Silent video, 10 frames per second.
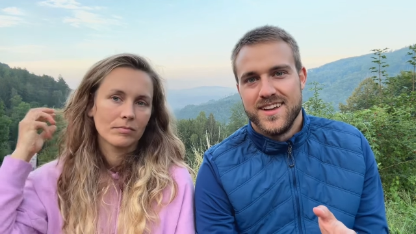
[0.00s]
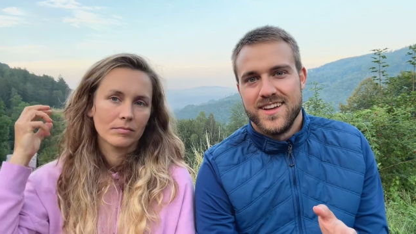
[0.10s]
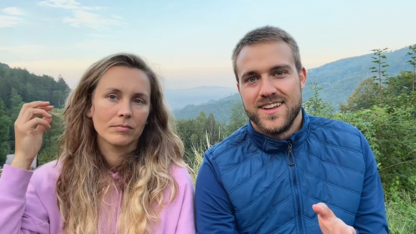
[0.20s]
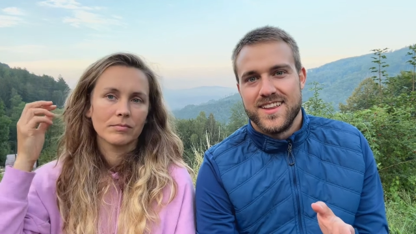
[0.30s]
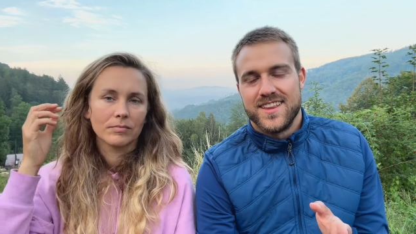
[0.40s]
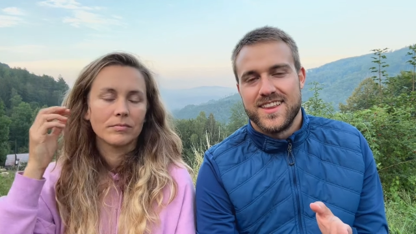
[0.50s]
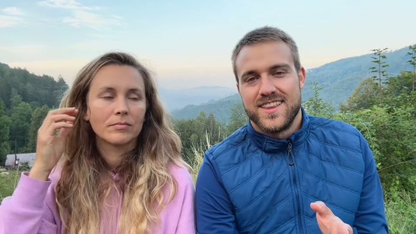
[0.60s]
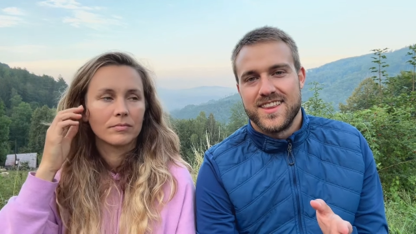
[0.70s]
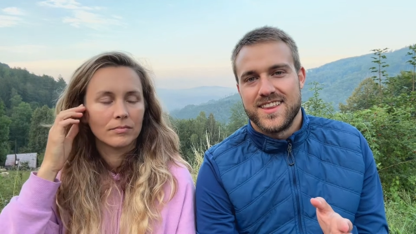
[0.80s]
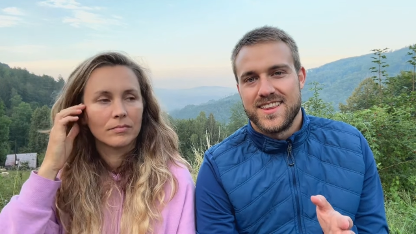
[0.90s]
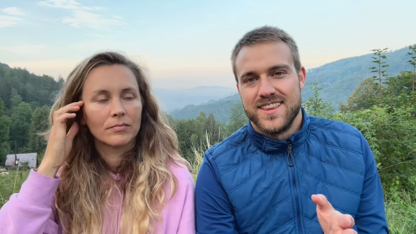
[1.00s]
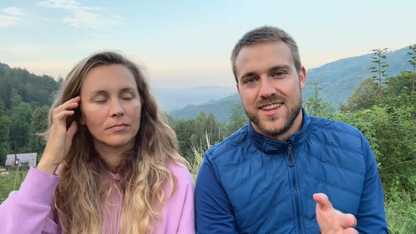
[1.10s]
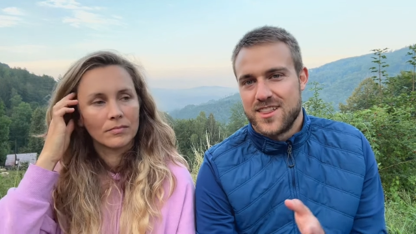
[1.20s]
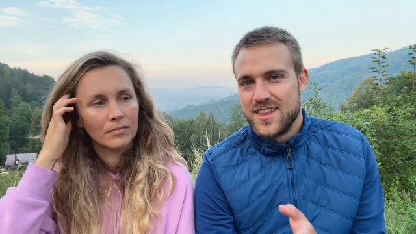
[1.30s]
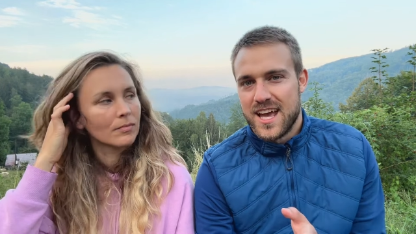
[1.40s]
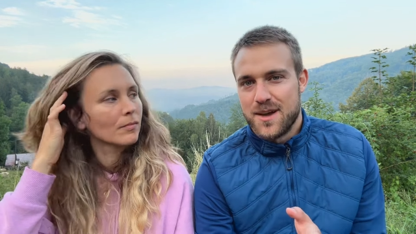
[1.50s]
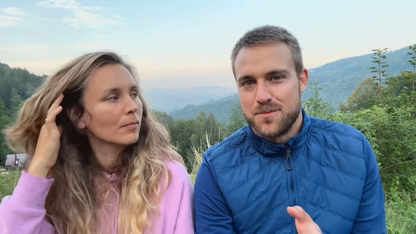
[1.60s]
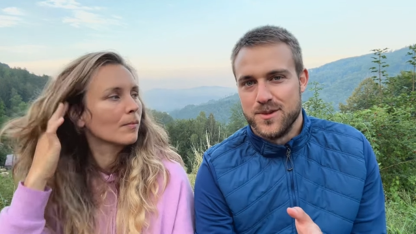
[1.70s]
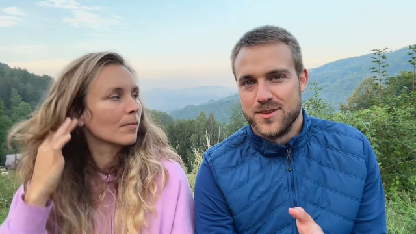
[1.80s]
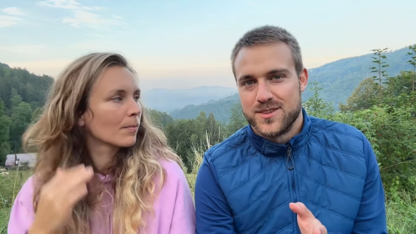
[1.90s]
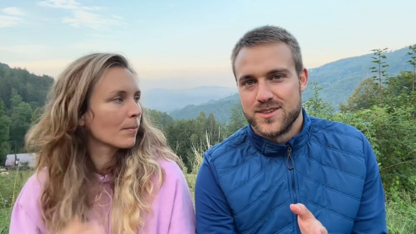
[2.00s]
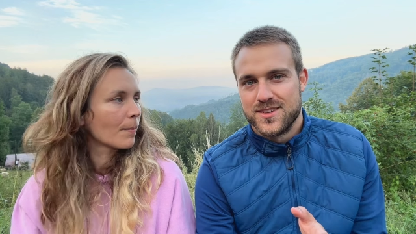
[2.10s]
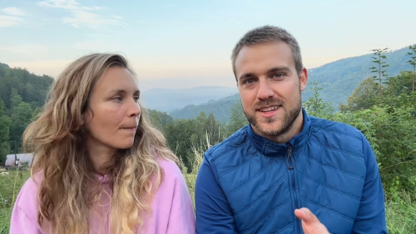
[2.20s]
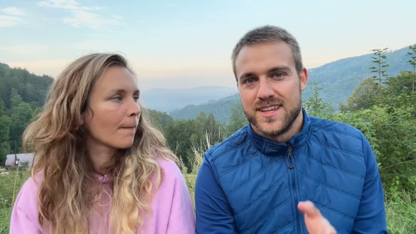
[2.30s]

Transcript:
Speaker 1: mm-hmm. Mm-hmm. nothing happens. They